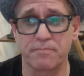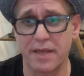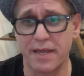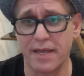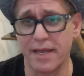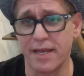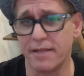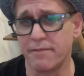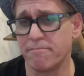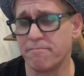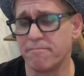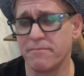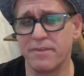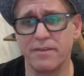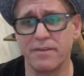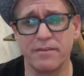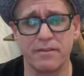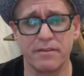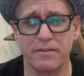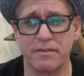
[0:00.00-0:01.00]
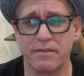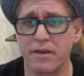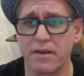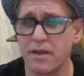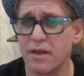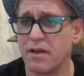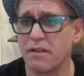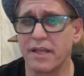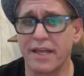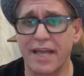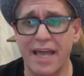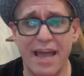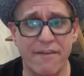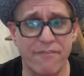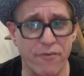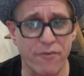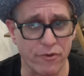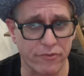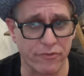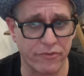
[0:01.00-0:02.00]
and like
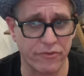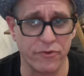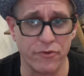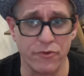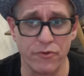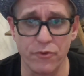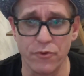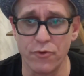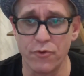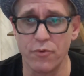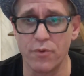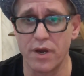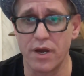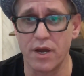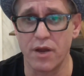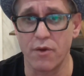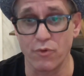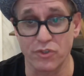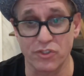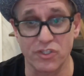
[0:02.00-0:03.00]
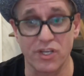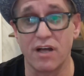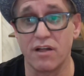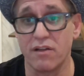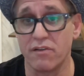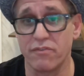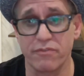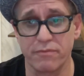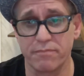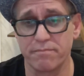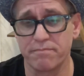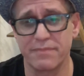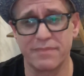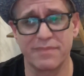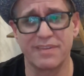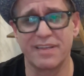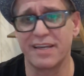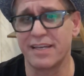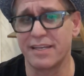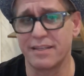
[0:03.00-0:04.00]
effort to resolve.
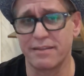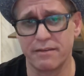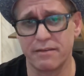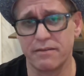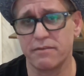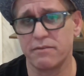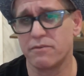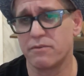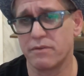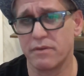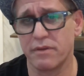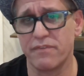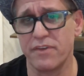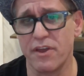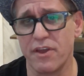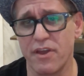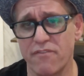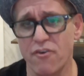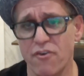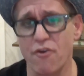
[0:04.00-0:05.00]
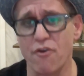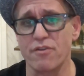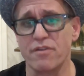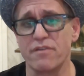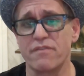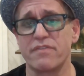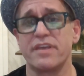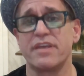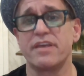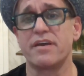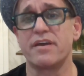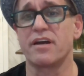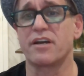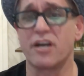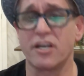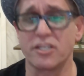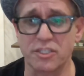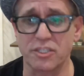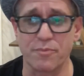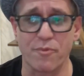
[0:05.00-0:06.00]
Like, if you ever heard of the
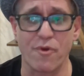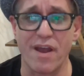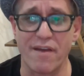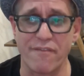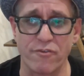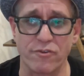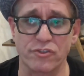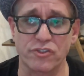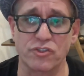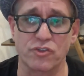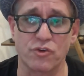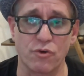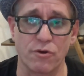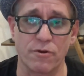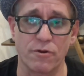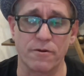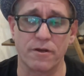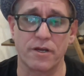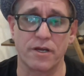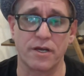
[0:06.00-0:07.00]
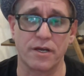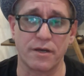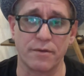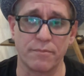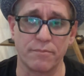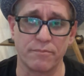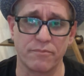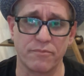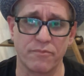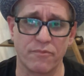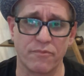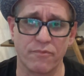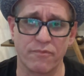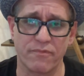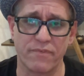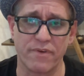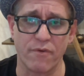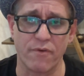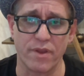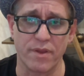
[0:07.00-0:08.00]
customer effort score,
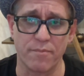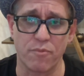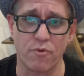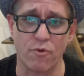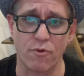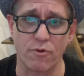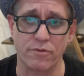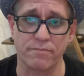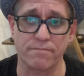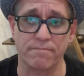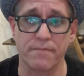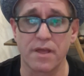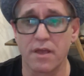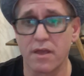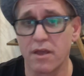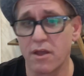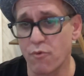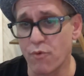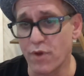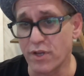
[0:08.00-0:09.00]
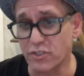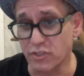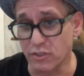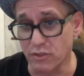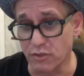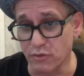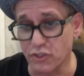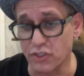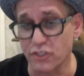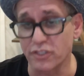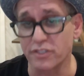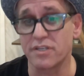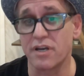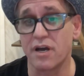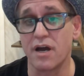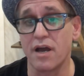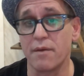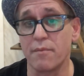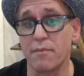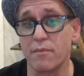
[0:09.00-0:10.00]
very important. Resolution
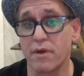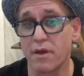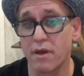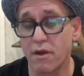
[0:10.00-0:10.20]
time,